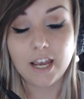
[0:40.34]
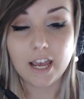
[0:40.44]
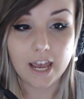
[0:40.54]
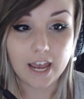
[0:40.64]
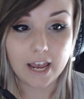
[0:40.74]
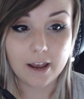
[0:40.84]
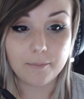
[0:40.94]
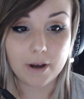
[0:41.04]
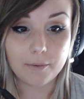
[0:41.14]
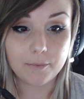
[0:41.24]

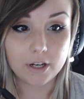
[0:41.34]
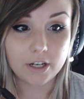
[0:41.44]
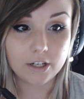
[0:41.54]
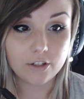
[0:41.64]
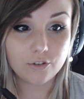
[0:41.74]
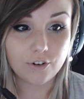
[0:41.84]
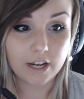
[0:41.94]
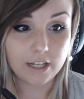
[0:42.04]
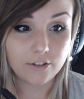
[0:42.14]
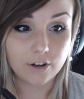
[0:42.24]
I'm gonna
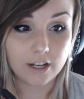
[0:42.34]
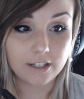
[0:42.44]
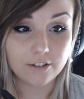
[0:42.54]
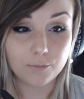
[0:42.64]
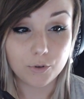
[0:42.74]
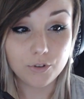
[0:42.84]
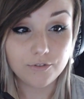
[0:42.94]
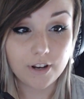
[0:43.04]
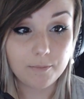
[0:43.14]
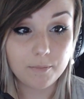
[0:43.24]
try to answer most
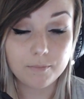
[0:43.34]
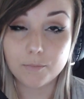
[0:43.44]
of them.